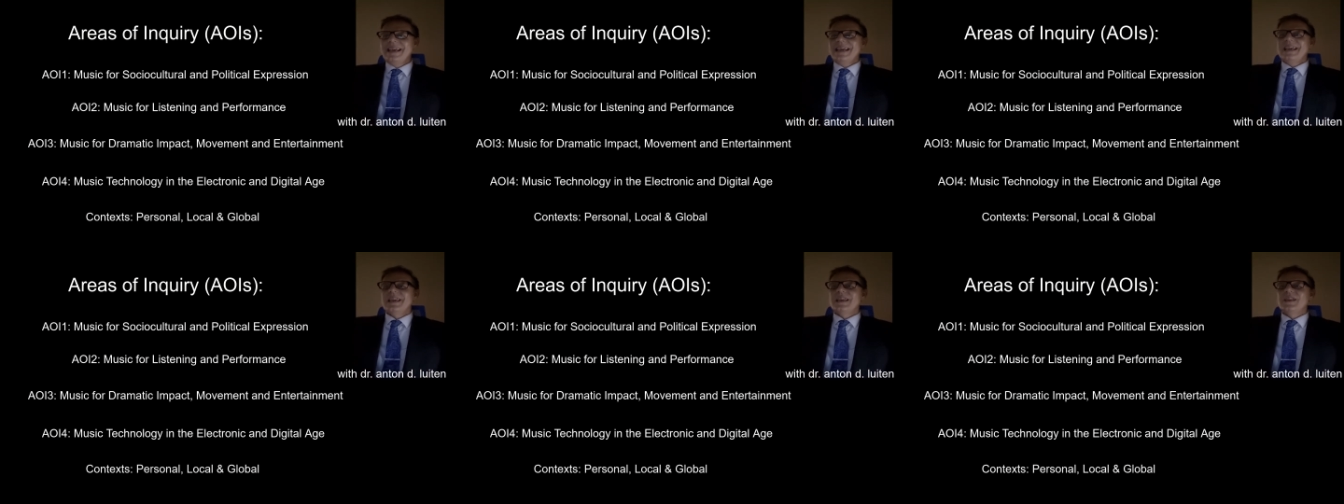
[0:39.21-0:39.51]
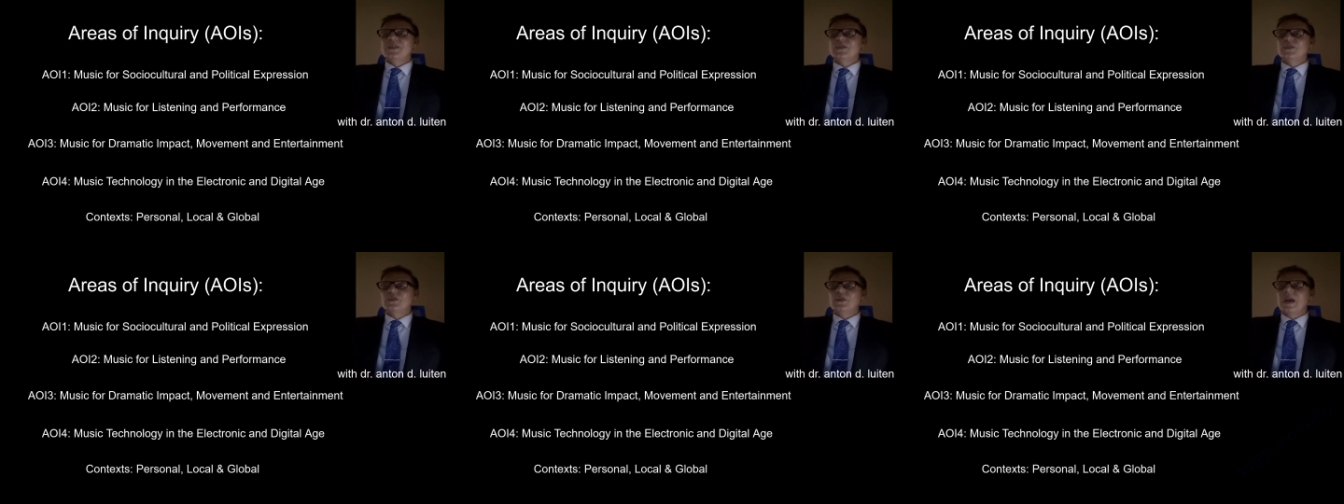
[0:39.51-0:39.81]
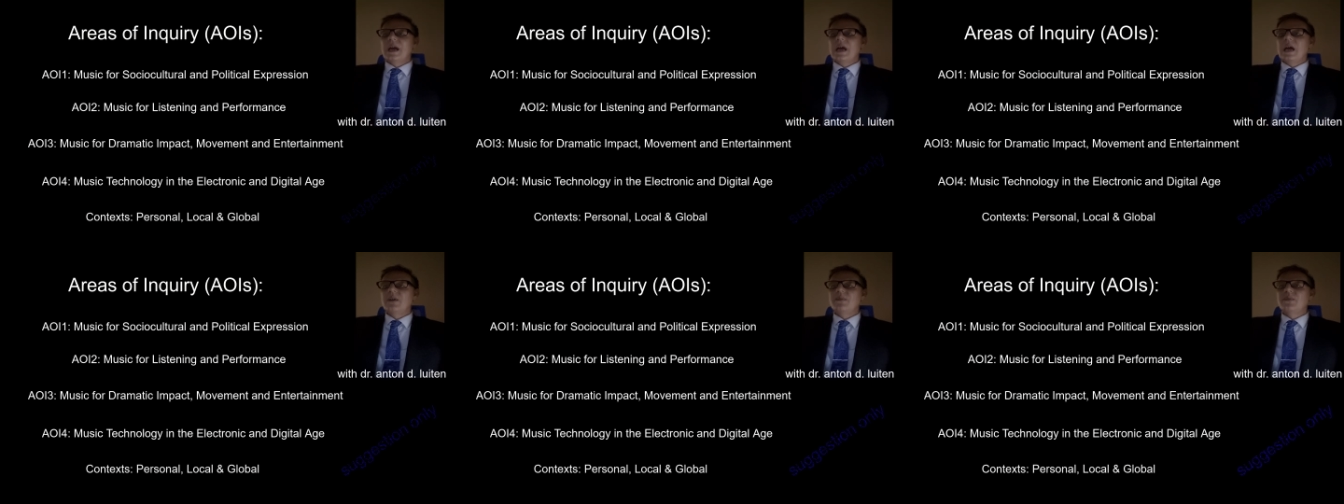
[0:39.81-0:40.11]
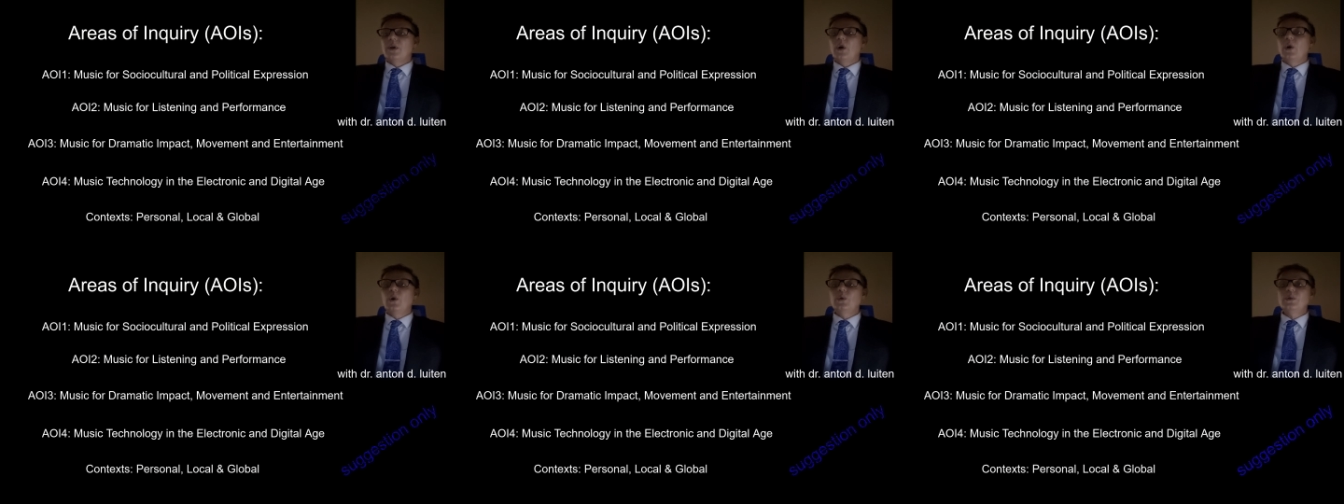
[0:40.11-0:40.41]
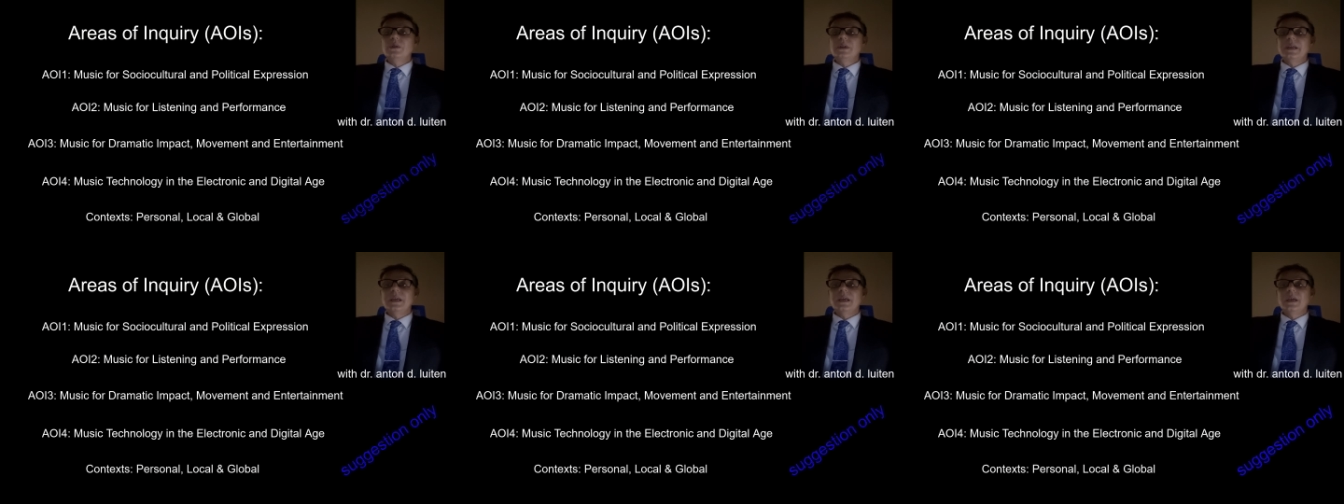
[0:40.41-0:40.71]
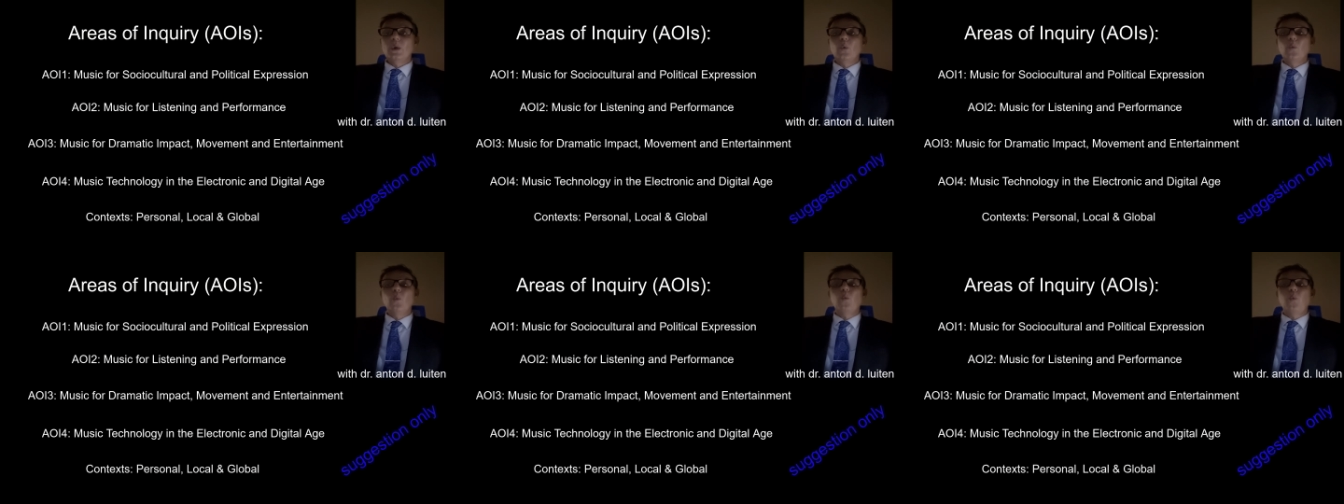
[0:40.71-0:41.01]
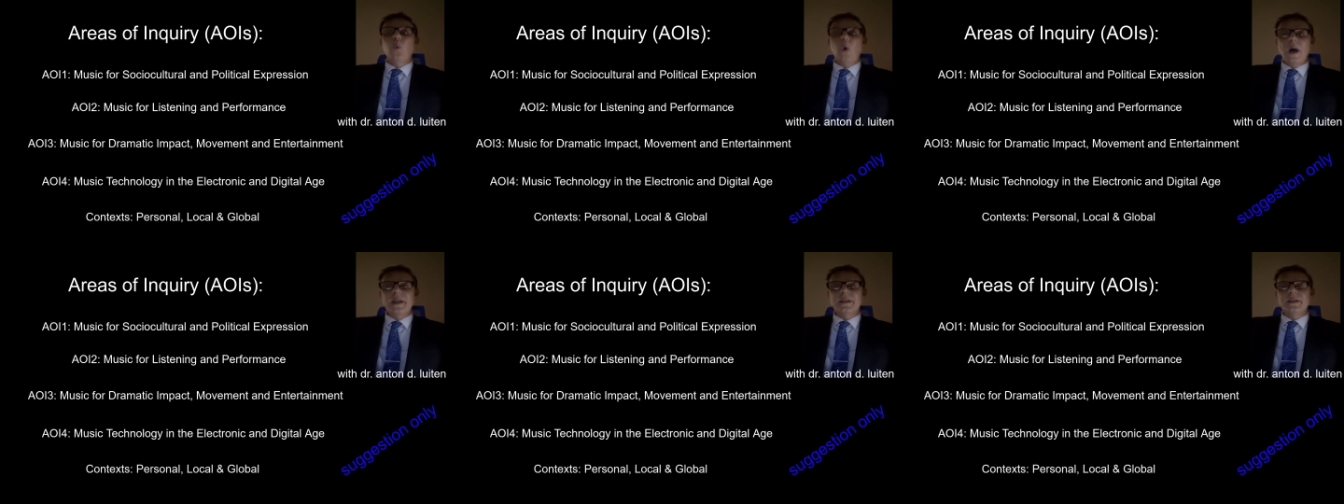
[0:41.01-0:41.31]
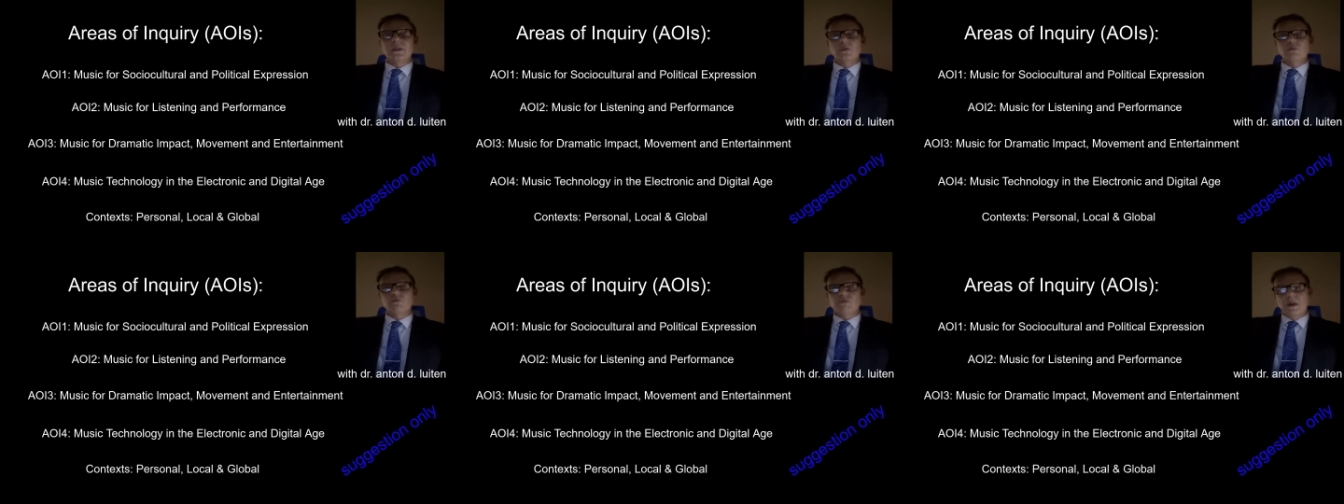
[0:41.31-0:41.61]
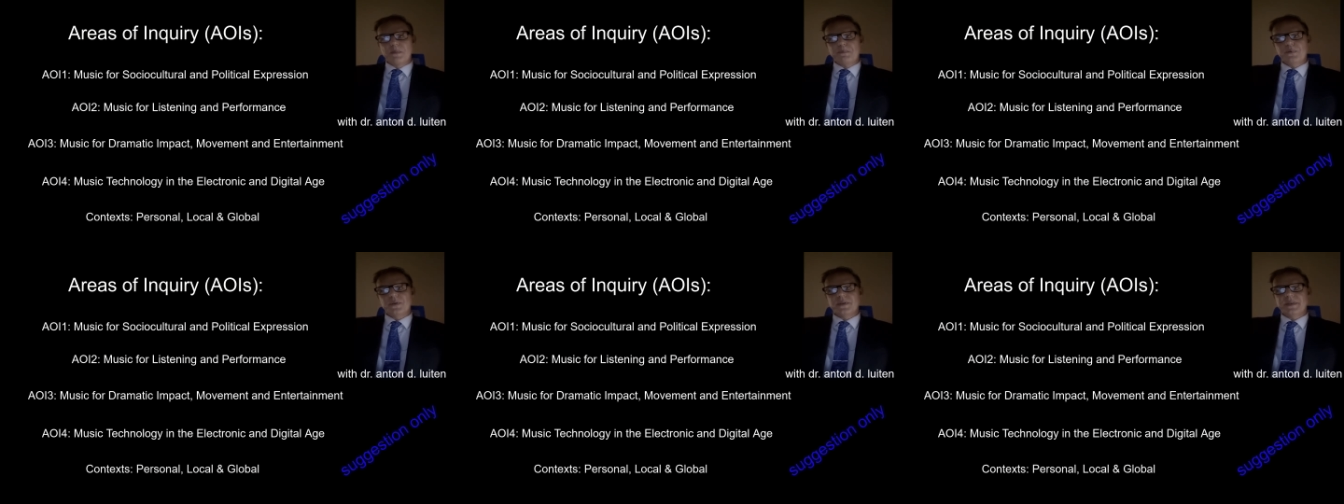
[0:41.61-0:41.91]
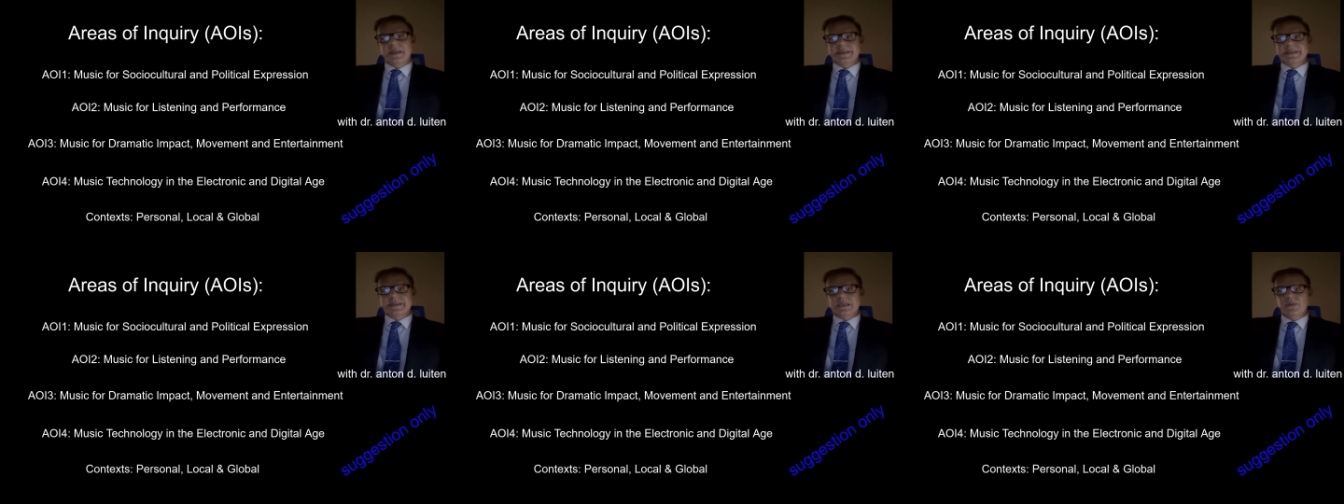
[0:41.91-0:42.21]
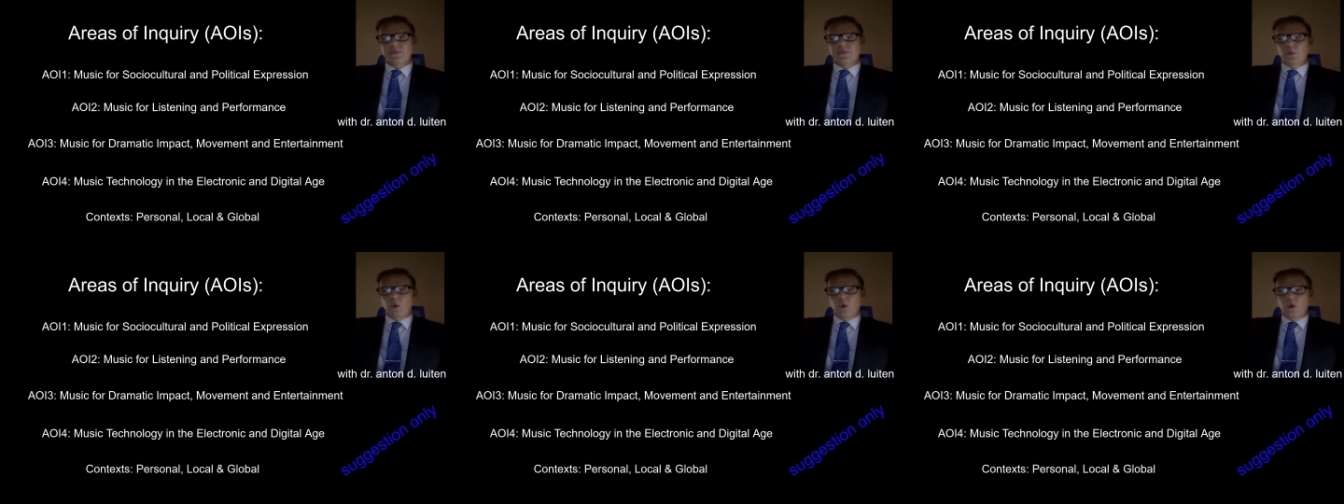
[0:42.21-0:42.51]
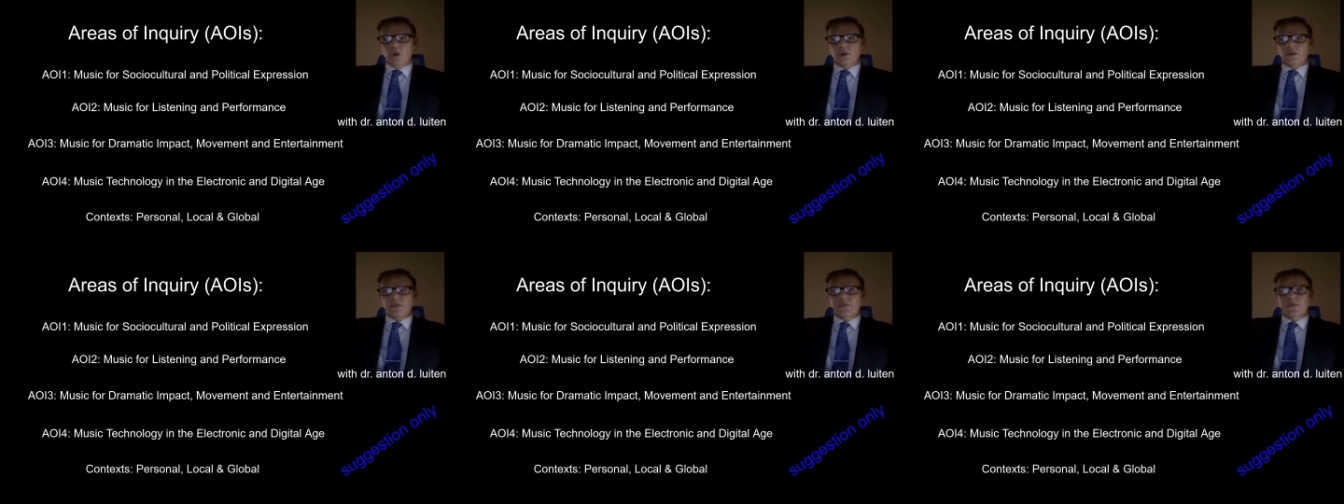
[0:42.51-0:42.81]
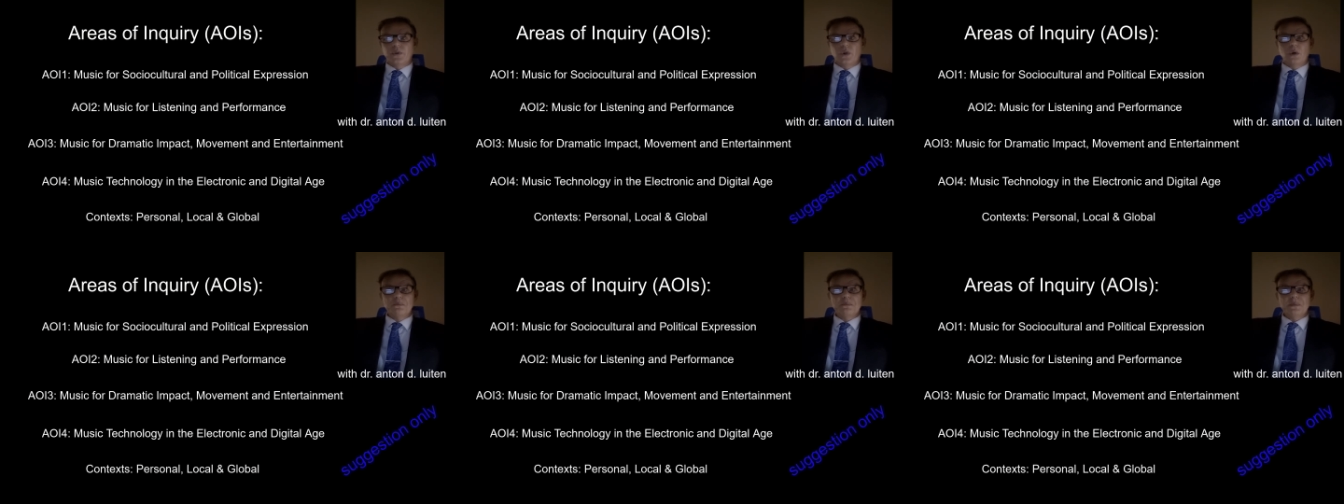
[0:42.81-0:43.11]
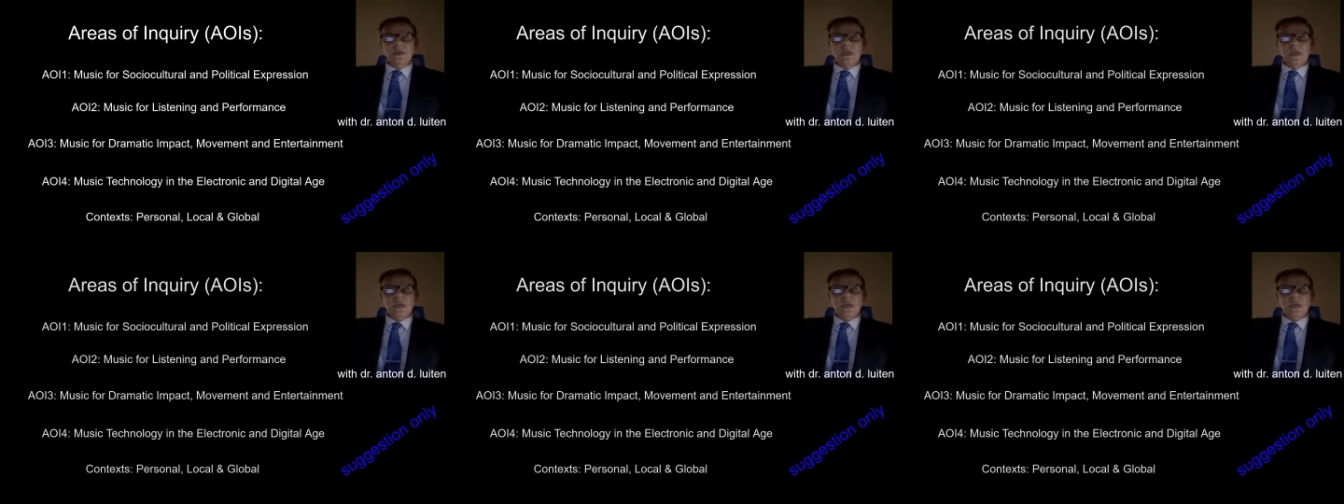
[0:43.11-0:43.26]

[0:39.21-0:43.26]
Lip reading: is to have only one representative work from